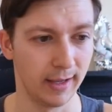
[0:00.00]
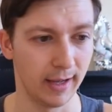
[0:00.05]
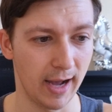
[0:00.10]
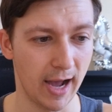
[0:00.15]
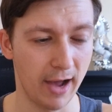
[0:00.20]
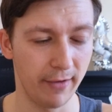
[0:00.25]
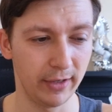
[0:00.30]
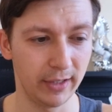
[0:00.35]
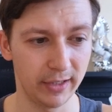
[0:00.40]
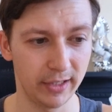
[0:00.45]

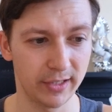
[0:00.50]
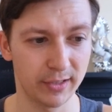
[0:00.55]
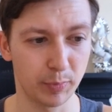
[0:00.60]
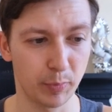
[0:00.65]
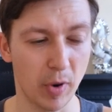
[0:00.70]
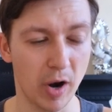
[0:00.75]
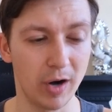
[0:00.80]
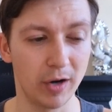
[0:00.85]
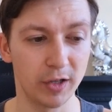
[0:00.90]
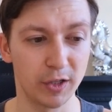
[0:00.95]
having this
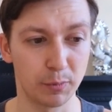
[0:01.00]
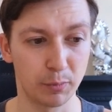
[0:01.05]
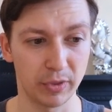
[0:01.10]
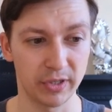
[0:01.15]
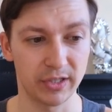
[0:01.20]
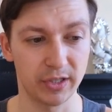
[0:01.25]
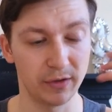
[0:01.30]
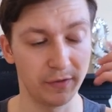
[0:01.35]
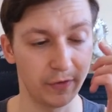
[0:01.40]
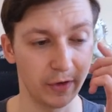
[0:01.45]
part
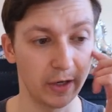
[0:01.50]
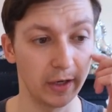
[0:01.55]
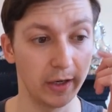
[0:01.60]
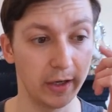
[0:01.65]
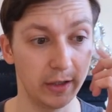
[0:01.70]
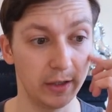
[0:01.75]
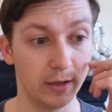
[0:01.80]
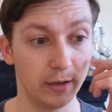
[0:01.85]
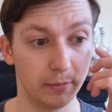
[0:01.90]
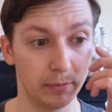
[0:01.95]

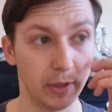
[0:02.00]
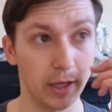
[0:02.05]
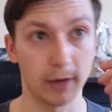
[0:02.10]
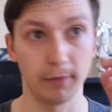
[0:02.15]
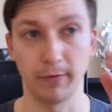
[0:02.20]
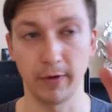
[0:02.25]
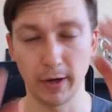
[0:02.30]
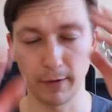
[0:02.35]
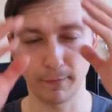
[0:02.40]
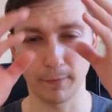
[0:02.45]
specifically in the like
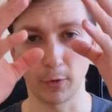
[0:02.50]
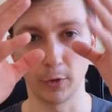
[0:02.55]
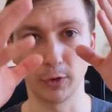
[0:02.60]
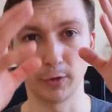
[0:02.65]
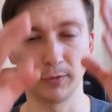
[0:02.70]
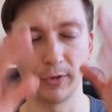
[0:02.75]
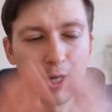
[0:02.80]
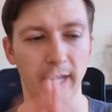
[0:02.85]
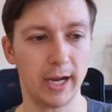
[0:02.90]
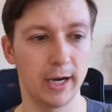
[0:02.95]
very front
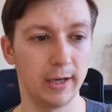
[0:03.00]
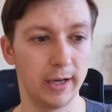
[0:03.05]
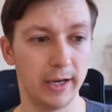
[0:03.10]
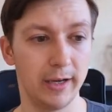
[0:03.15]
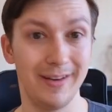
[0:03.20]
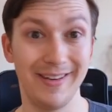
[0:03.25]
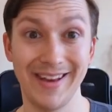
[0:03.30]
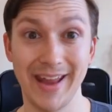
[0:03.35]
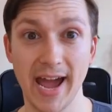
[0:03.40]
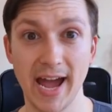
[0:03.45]
of the
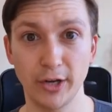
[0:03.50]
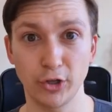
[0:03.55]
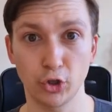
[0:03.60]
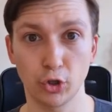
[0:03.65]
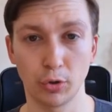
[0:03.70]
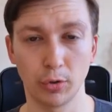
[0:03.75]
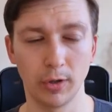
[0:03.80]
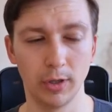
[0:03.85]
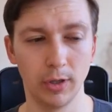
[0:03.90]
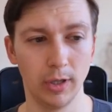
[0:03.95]
hairline
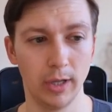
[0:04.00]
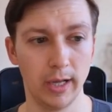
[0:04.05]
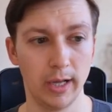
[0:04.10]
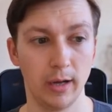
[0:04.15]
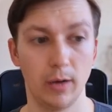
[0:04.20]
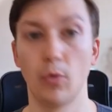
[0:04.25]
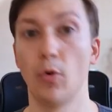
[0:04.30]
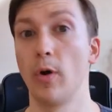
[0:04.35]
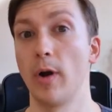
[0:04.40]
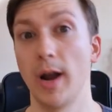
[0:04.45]
natural
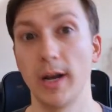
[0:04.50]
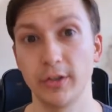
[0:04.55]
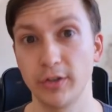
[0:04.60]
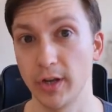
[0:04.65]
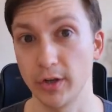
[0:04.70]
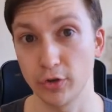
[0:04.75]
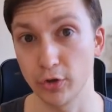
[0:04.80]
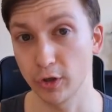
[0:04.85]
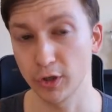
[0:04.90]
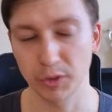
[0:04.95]
or as
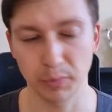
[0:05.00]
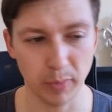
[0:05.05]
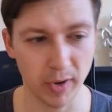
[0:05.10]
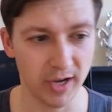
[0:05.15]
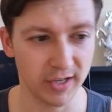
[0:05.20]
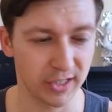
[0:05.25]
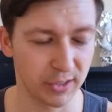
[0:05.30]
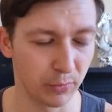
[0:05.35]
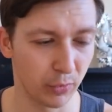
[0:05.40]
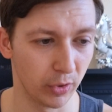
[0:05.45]
natural as
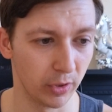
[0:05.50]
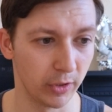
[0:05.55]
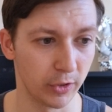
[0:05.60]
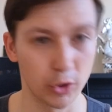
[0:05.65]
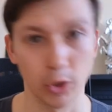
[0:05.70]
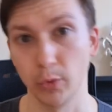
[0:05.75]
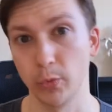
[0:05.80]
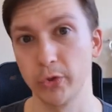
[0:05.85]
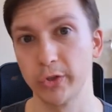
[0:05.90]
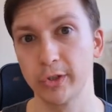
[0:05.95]
possible
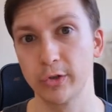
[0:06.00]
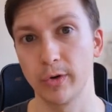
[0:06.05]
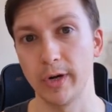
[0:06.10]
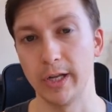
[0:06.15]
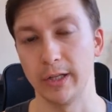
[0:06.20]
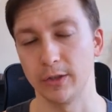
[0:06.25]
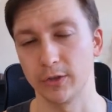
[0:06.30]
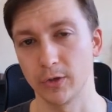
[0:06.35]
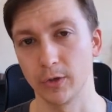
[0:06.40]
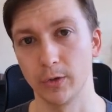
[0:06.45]
is always
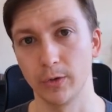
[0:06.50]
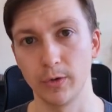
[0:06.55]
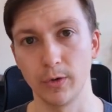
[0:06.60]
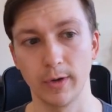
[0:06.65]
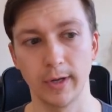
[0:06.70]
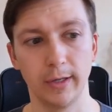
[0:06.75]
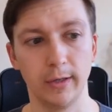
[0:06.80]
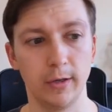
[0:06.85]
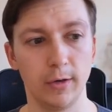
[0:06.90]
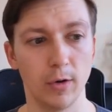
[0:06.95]
great. So you
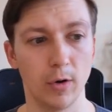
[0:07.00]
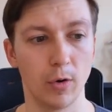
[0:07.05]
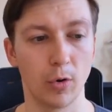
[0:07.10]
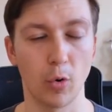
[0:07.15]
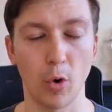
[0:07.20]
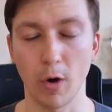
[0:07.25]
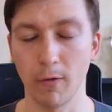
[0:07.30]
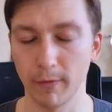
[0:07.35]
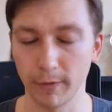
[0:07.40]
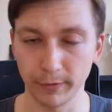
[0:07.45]
can, you know,
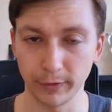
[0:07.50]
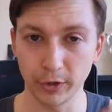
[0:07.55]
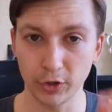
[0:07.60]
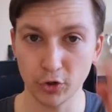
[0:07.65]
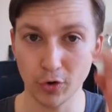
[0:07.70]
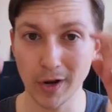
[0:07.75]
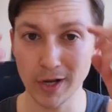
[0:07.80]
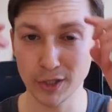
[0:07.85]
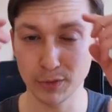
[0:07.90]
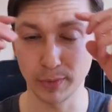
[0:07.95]
cover the
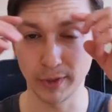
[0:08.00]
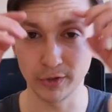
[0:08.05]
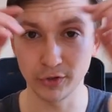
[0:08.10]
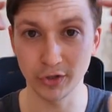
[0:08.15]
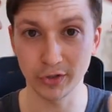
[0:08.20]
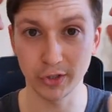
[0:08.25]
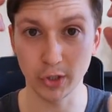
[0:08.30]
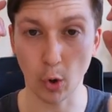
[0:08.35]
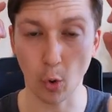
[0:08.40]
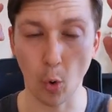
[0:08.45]
transplant,
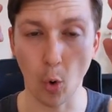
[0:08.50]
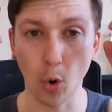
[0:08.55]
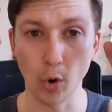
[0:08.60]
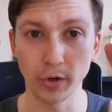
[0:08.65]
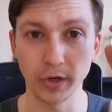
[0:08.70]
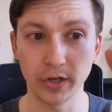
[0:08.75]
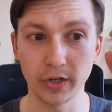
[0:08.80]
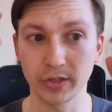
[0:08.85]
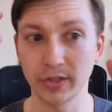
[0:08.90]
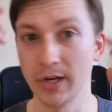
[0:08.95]
just the
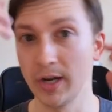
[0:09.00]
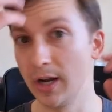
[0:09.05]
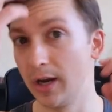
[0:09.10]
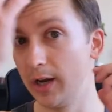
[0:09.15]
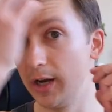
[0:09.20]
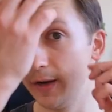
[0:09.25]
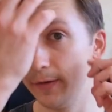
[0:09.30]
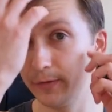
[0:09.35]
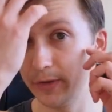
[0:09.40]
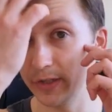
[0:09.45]
corners,
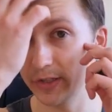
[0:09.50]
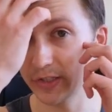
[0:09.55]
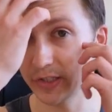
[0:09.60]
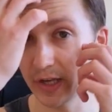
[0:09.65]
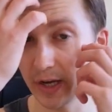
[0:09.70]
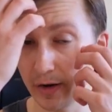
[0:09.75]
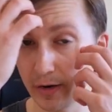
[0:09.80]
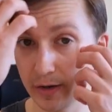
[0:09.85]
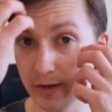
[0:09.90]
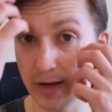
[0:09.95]
leave this
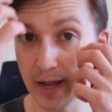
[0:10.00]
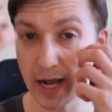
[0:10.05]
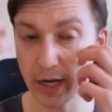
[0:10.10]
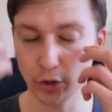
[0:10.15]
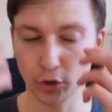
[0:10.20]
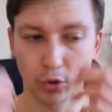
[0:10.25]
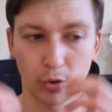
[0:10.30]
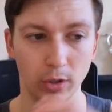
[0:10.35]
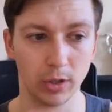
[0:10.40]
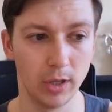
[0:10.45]
area
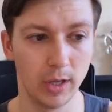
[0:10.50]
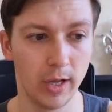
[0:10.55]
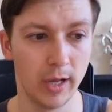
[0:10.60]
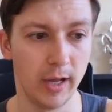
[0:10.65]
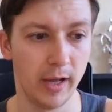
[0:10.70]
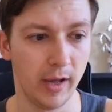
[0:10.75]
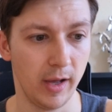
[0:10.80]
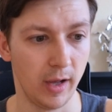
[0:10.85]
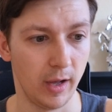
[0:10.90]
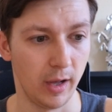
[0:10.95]
natural,
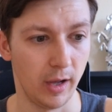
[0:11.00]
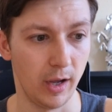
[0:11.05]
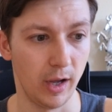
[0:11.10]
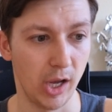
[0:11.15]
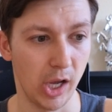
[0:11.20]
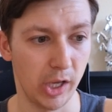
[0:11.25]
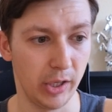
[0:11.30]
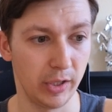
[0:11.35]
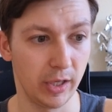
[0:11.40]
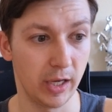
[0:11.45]

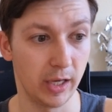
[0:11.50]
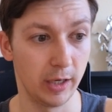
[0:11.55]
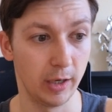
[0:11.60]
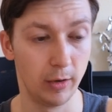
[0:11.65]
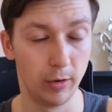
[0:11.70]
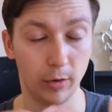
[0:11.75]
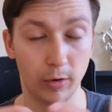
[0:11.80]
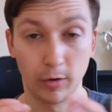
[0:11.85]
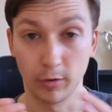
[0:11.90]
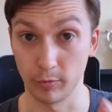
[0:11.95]
and you're gonna
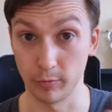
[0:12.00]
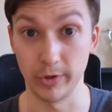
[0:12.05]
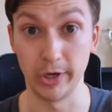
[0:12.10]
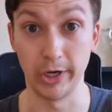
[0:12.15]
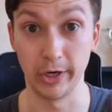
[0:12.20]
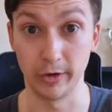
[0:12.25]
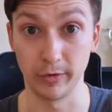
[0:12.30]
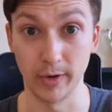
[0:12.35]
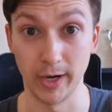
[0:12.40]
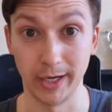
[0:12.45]
look
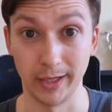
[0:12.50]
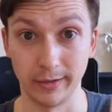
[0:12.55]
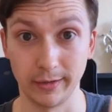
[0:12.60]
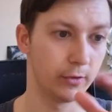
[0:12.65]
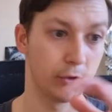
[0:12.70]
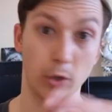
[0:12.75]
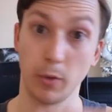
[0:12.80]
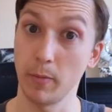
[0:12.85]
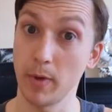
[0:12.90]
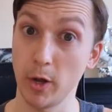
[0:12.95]
really great.
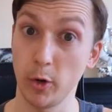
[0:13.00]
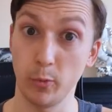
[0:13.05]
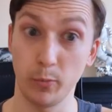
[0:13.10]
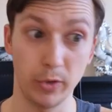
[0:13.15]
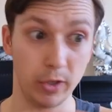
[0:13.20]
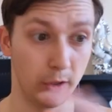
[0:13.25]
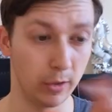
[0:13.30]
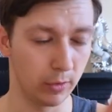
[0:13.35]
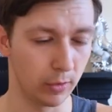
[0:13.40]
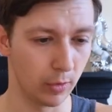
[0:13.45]
So in my
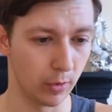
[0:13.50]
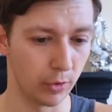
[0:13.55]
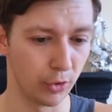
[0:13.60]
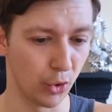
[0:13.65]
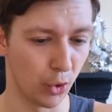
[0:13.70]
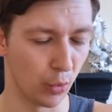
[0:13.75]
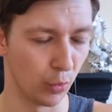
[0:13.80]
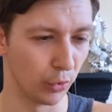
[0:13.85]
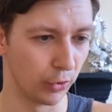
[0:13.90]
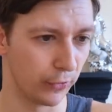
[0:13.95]
opinion, you're
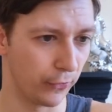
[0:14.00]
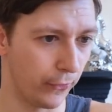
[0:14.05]
Norwood